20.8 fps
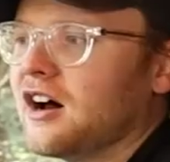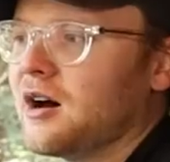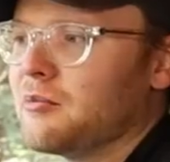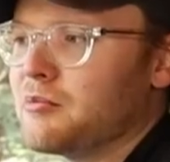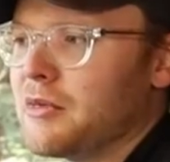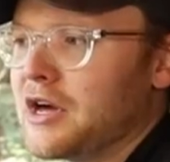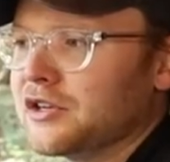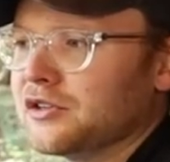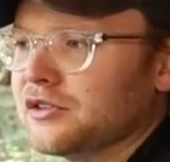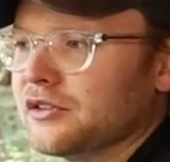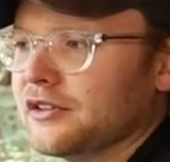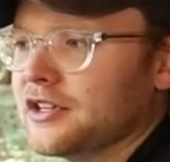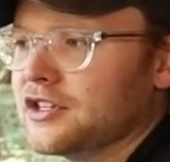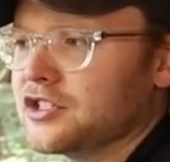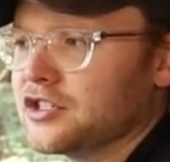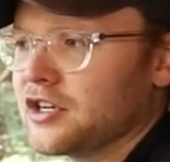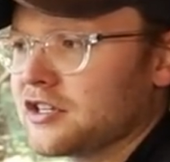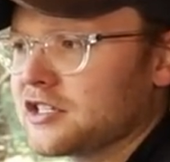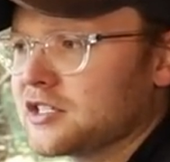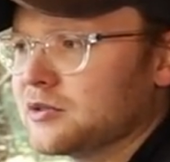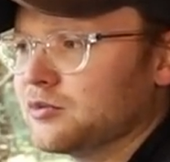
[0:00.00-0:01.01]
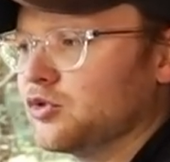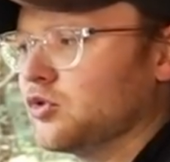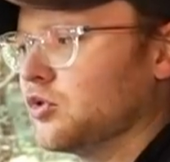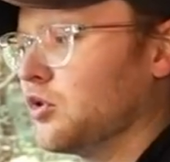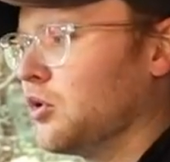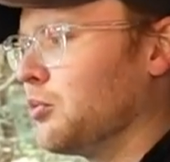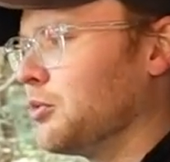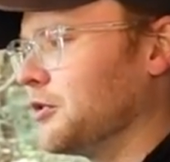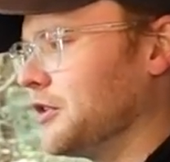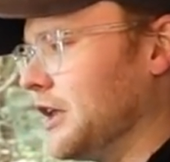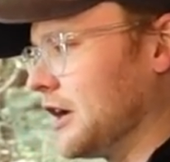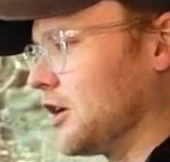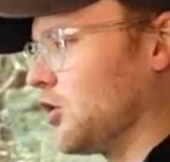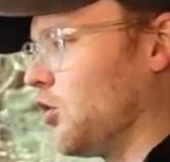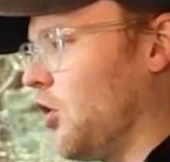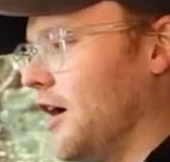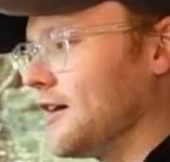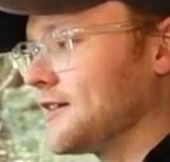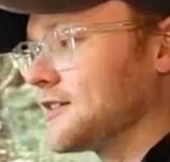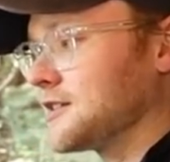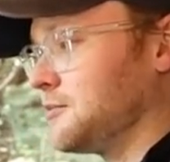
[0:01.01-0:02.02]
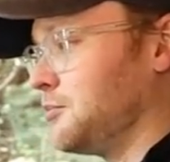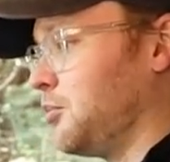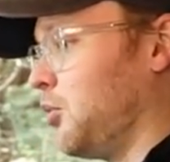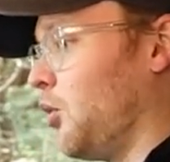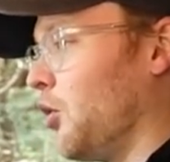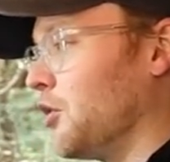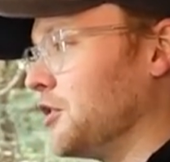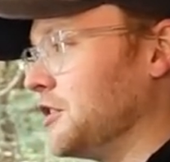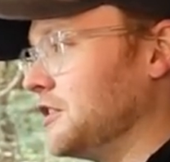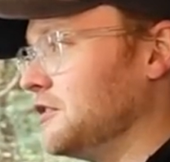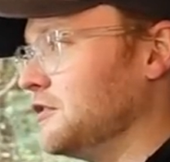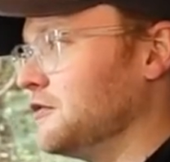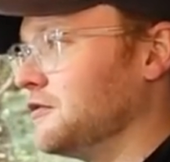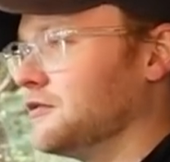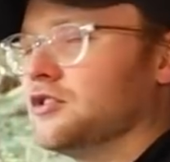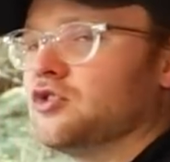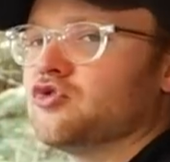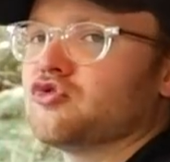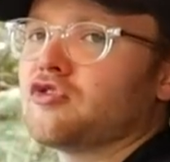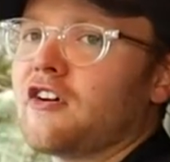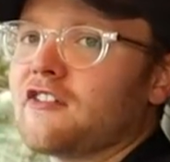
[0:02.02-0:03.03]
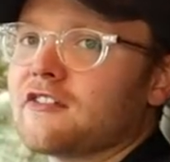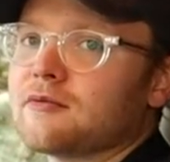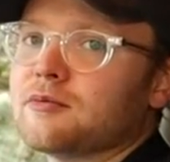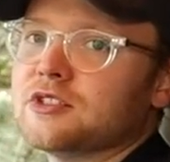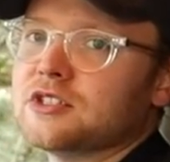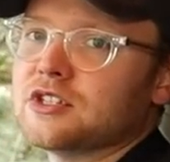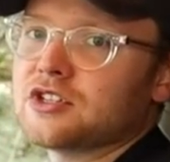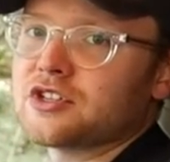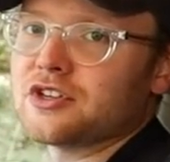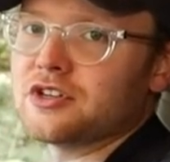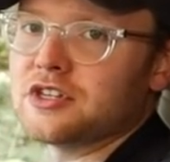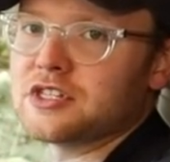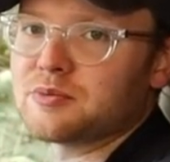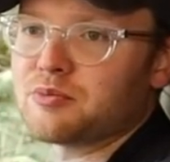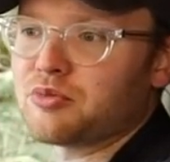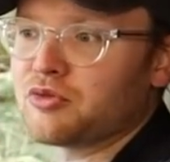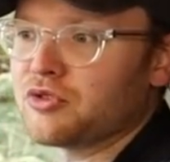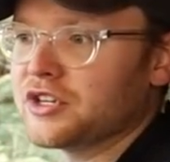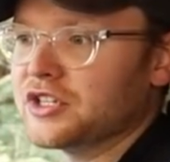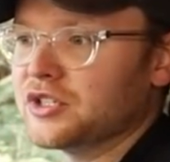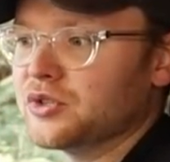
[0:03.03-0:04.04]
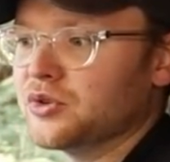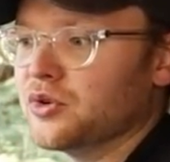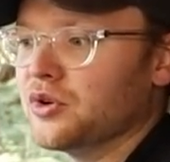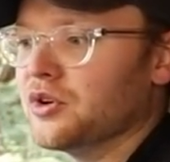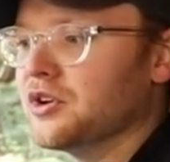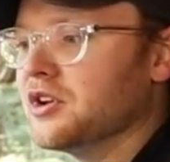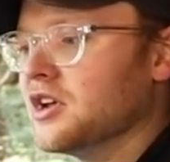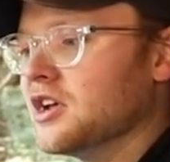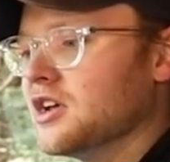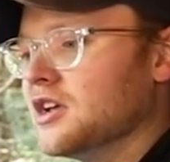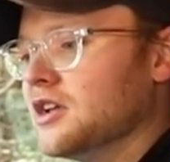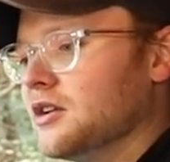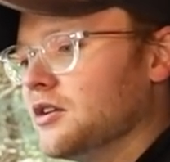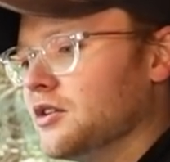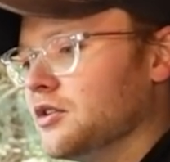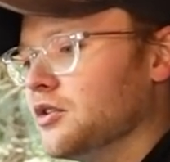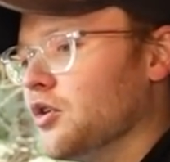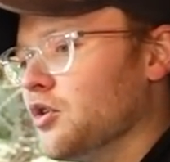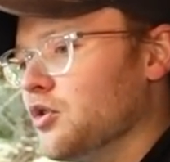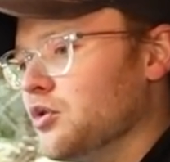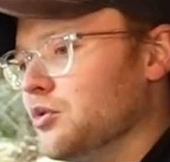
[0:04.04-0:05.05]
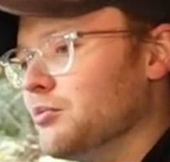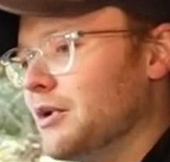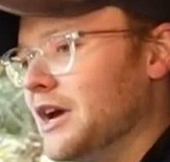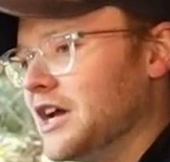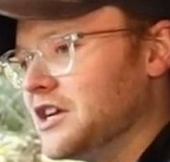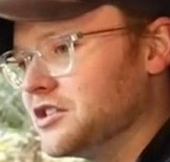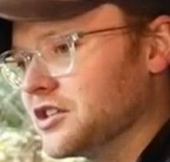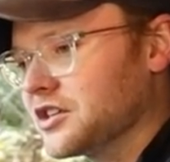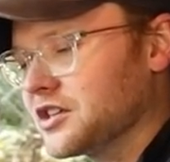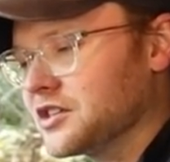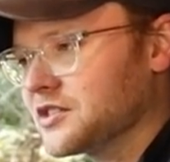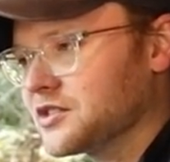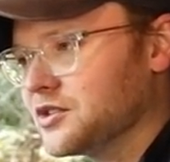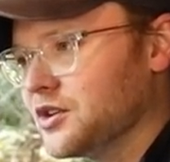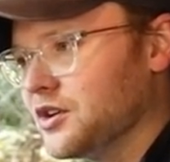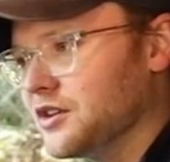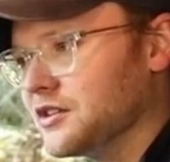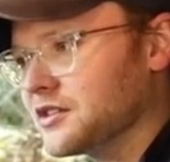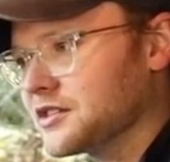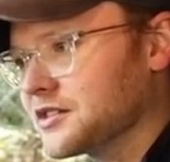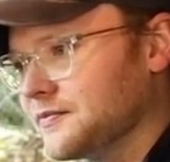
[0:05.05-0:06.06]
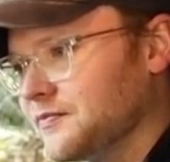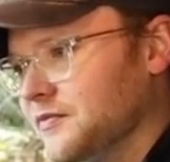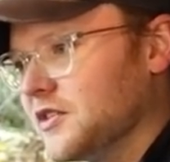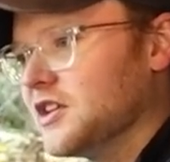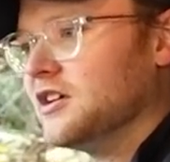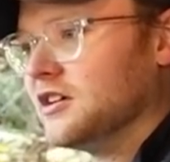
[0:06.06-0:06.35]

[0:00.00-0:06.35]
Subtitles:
are manually adjustable, but they're quite supportive. The driving position is pretty good, no major concerns.